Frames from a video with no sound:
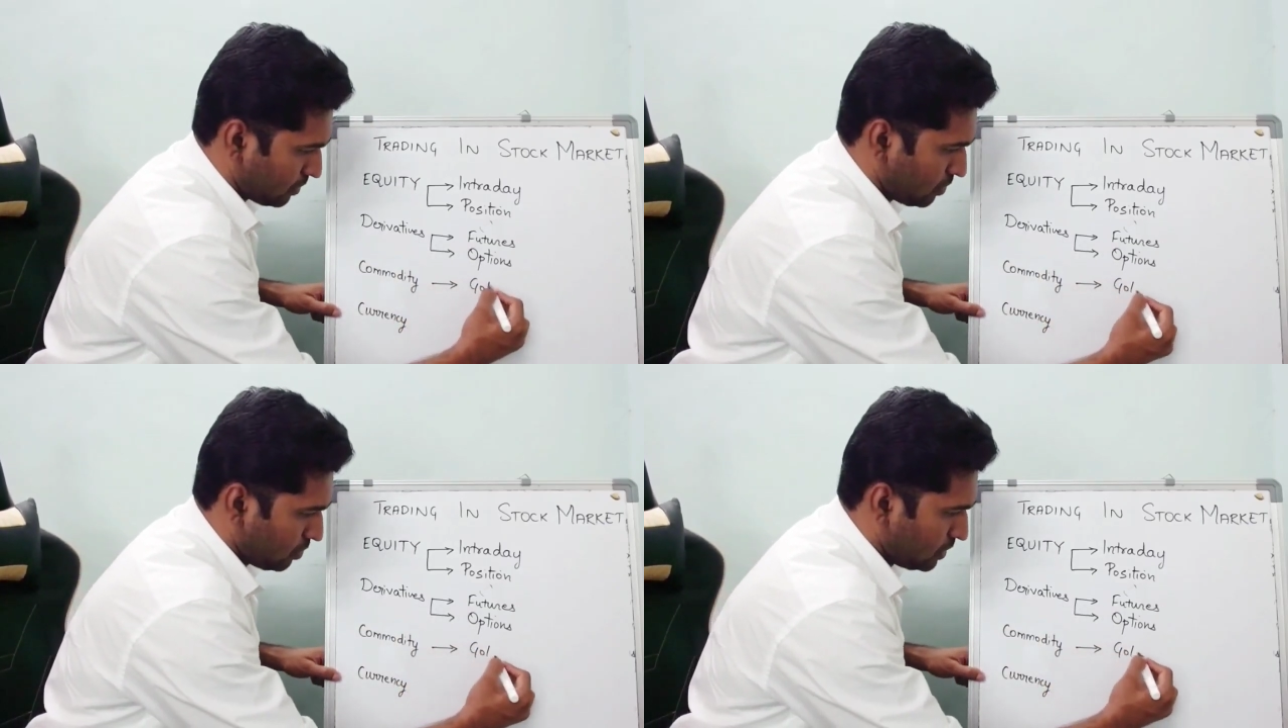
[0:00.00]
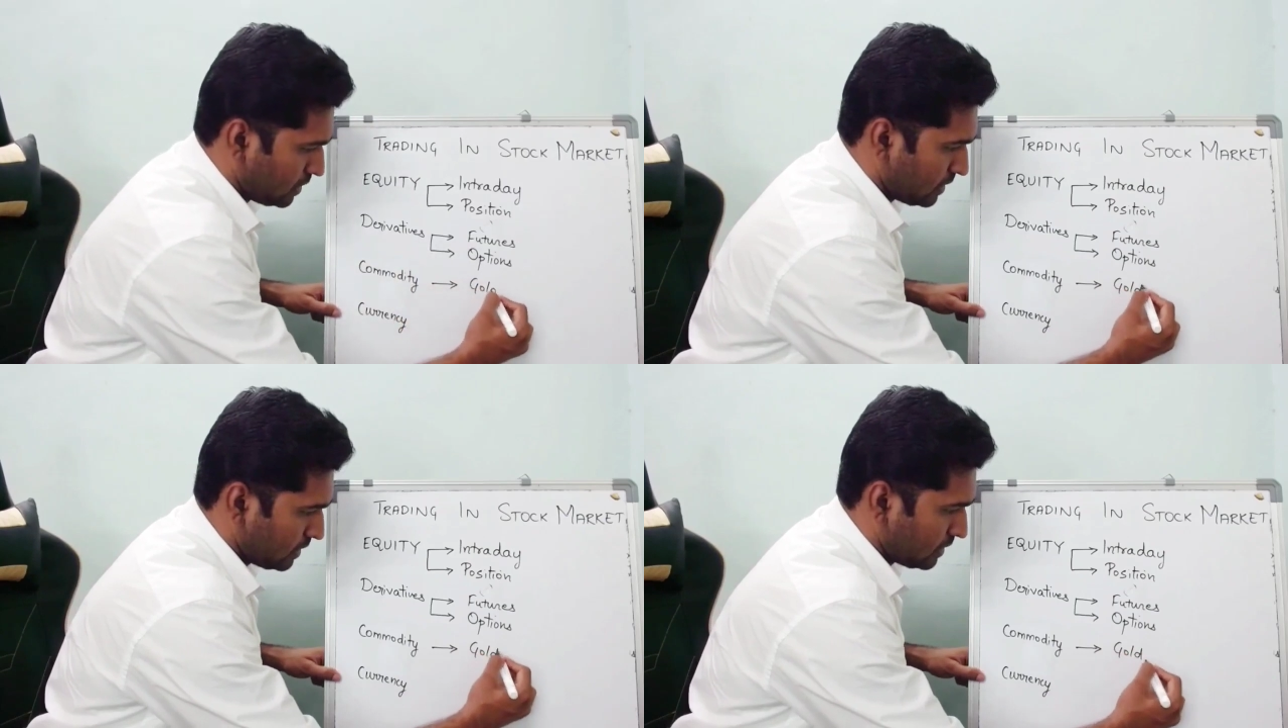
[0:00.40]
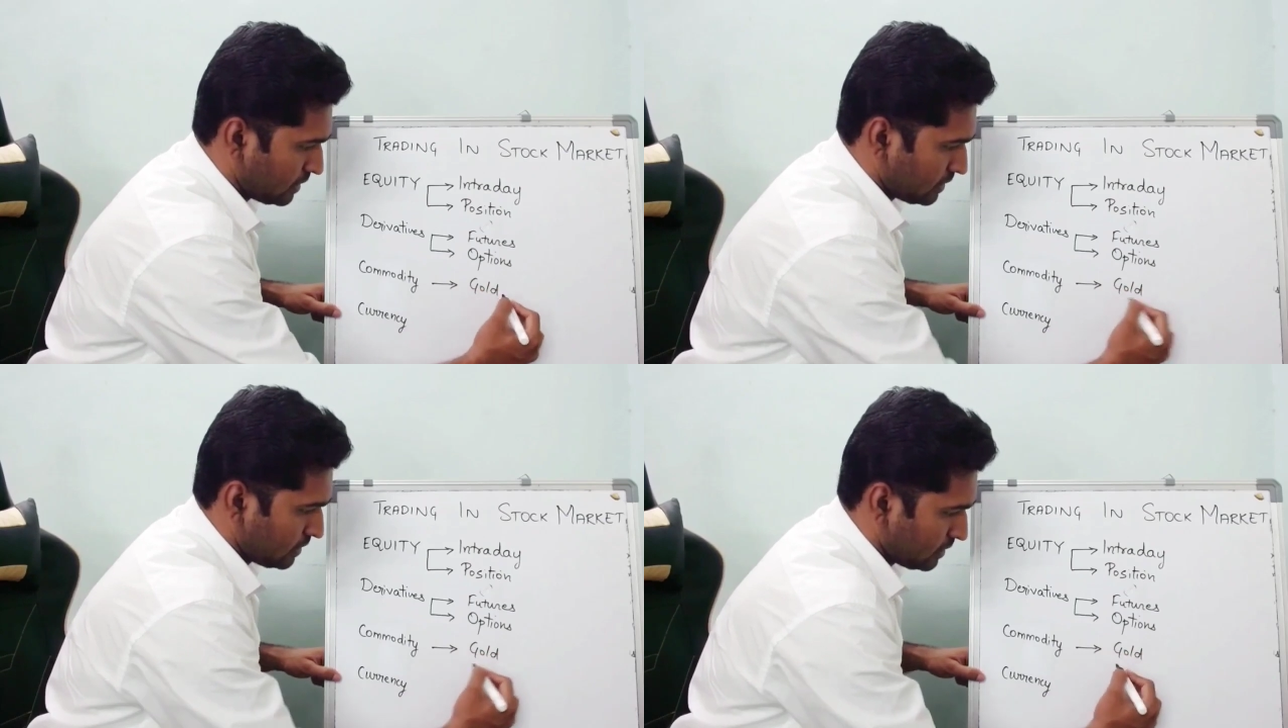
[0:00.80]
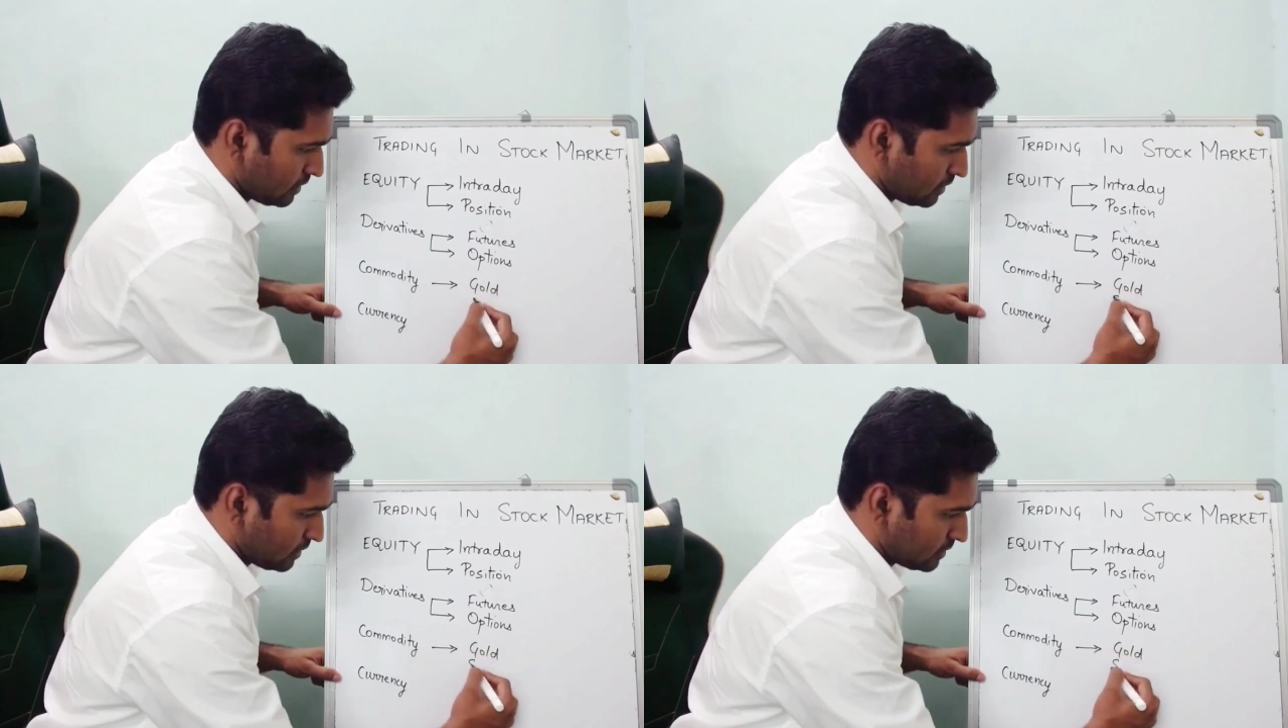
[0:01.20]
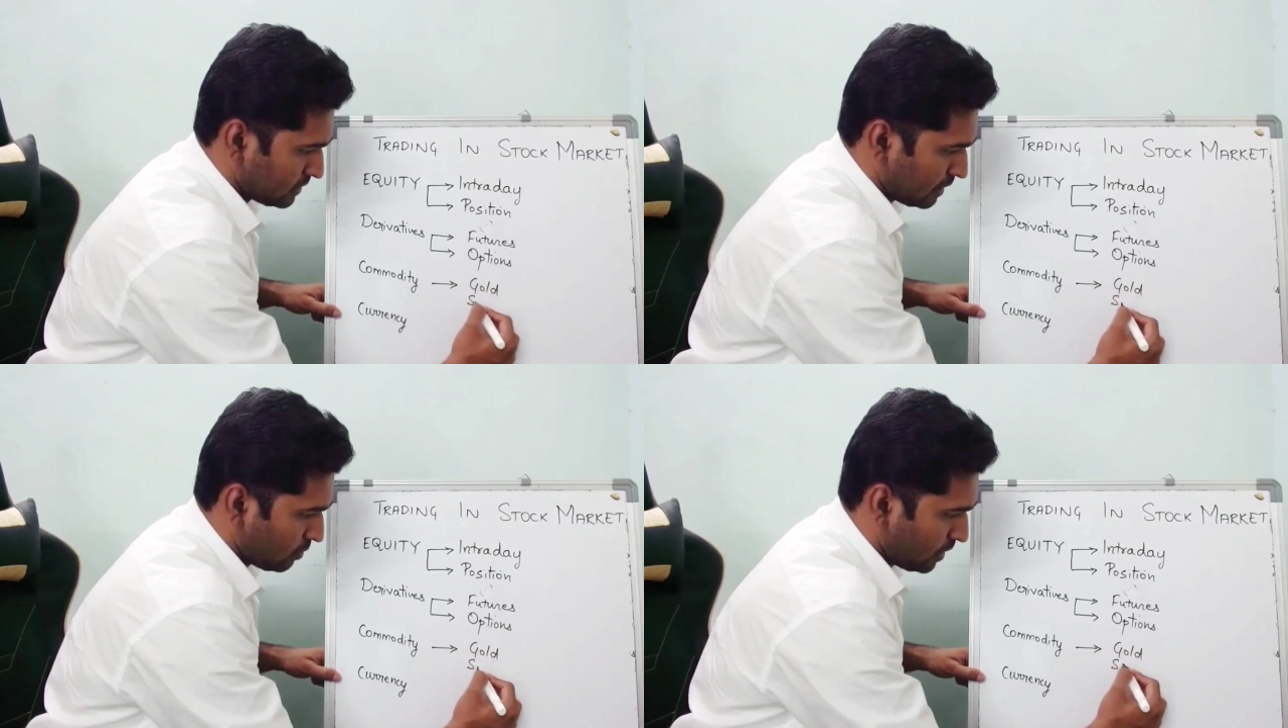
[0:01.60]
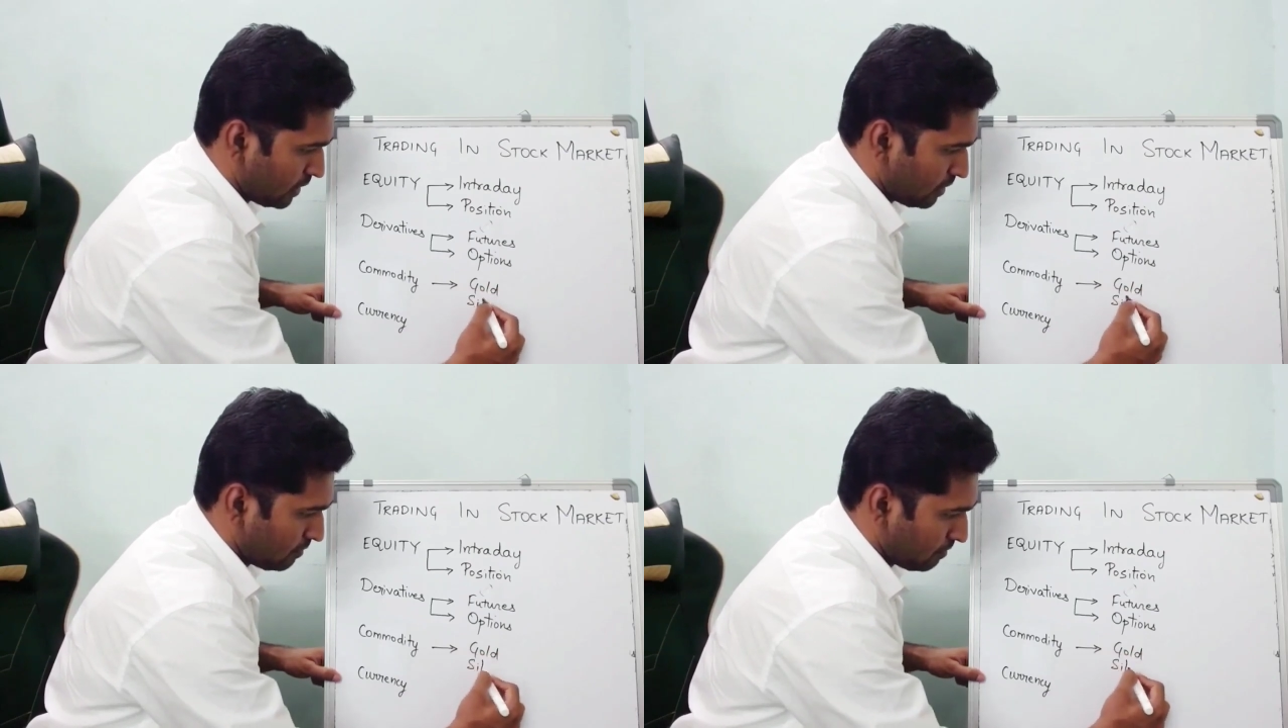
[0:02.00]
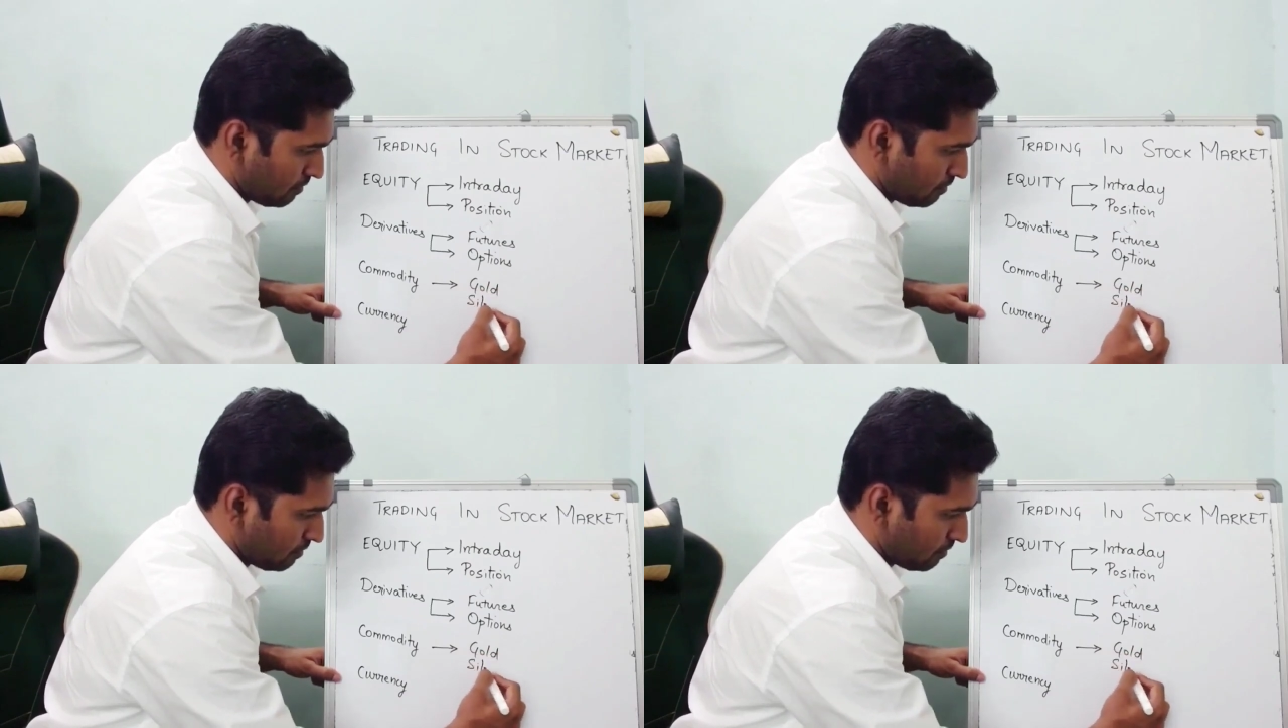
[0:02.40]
gold, silver,